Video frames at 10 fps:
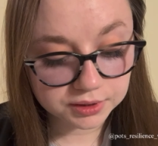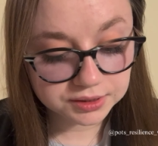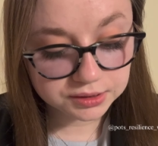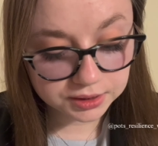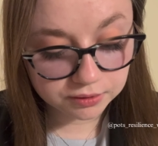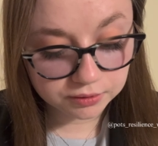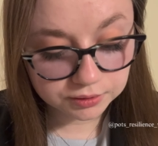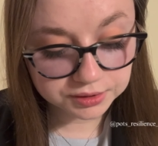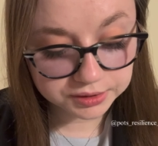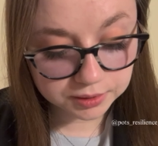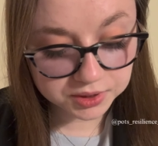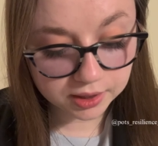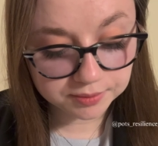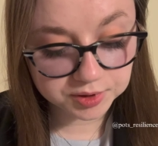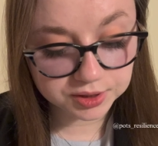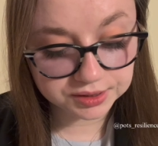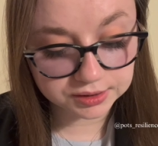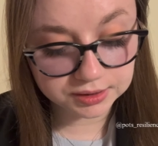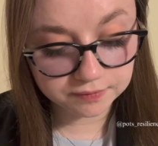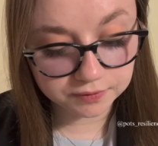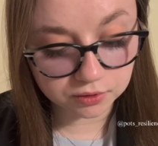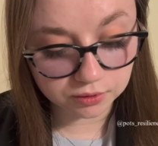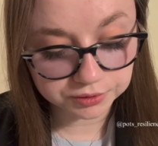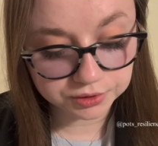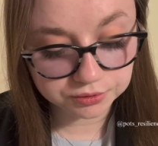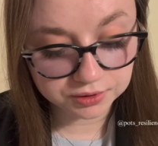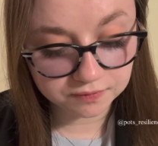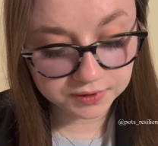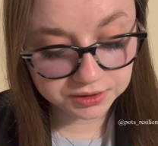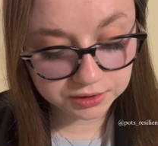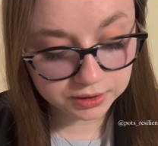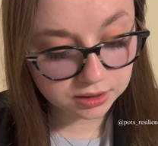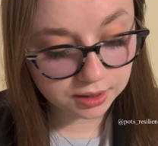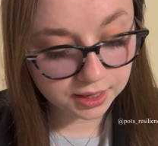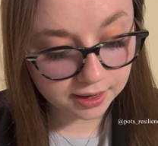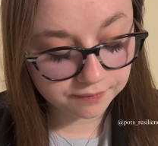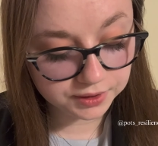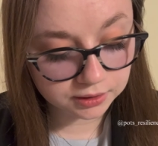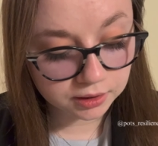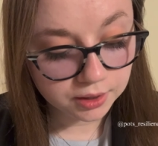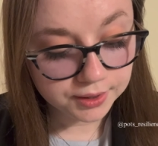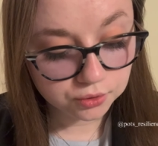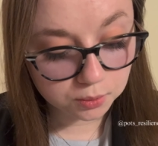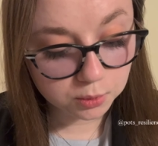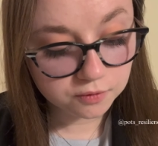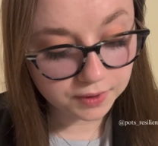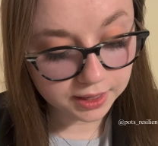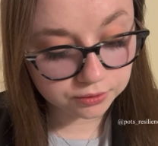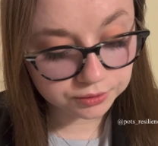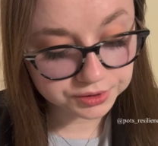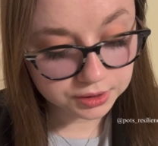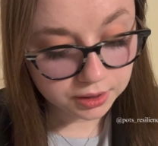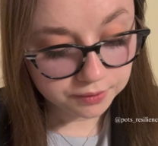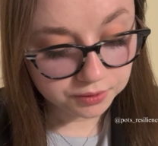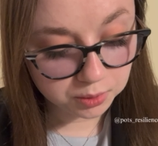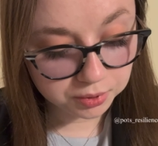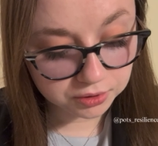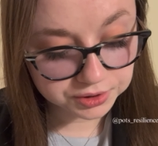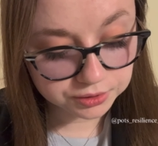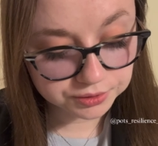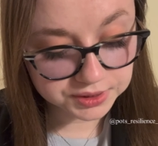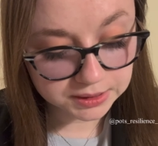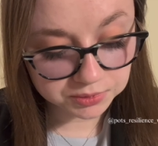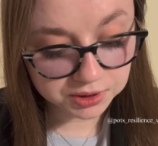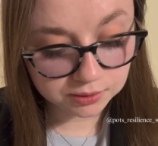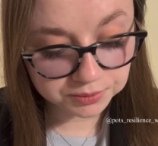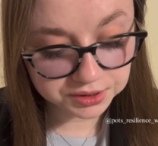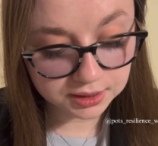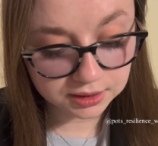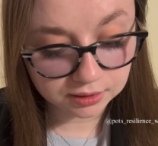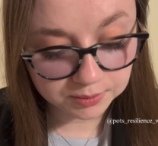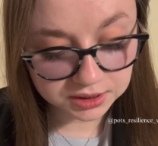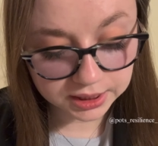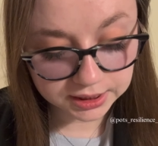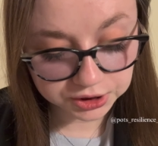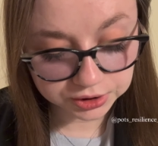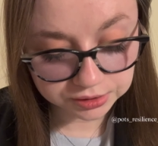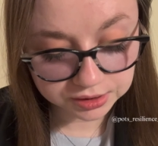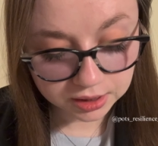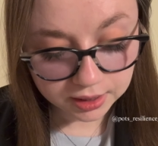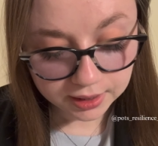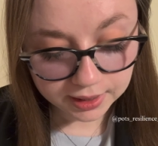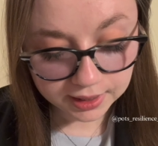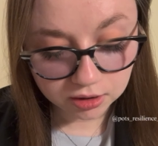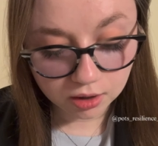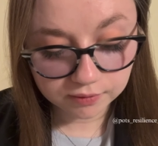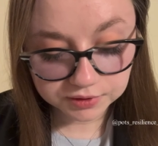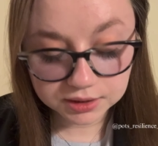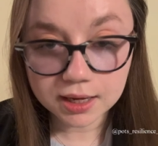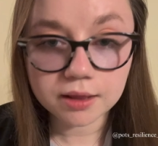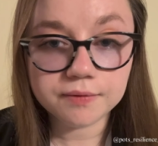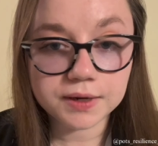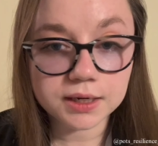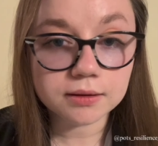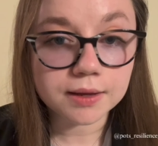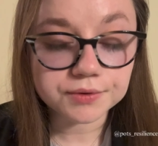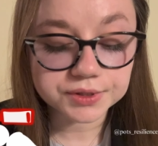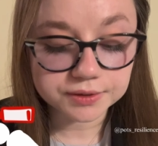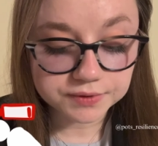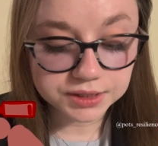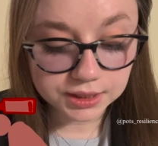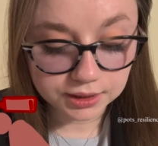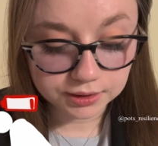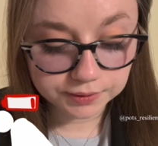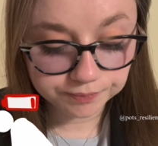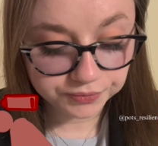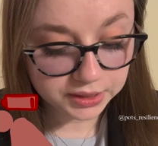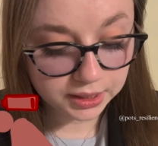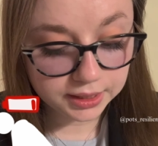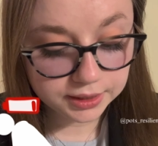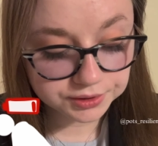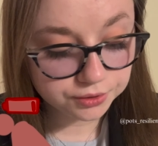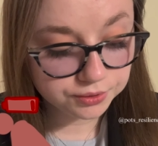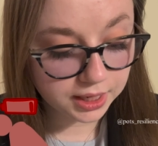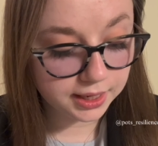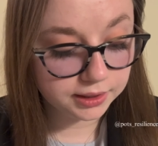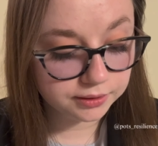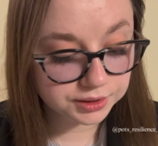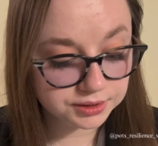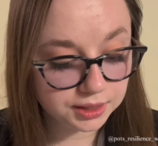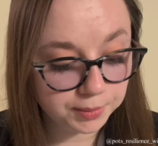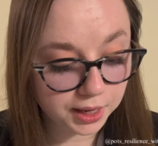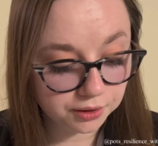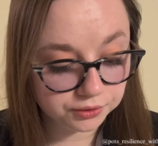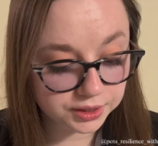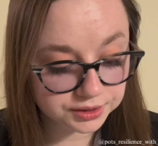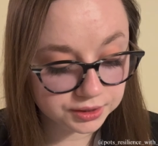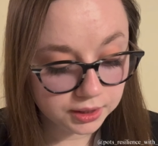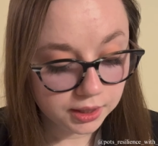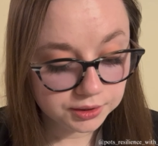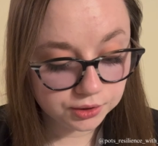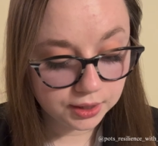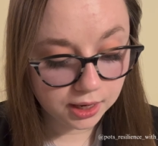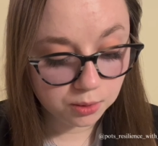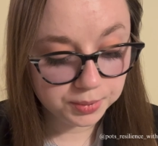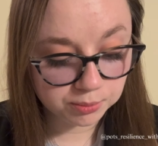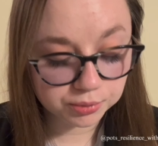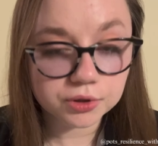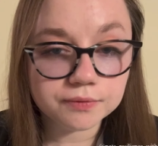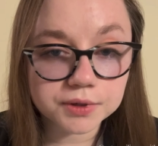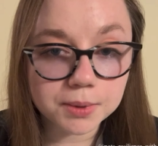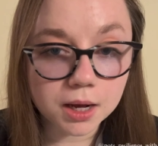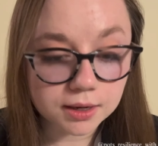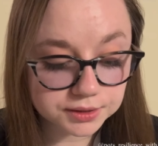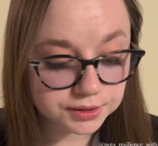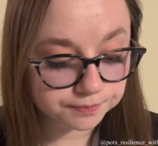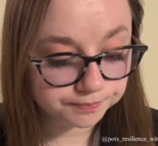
Still, sometimes this is difficult due to physically not having normal vitals, their personal symptoms and limitations, and often elevated levels of fatigue. It is okay to set boundaries to help improve your POTS.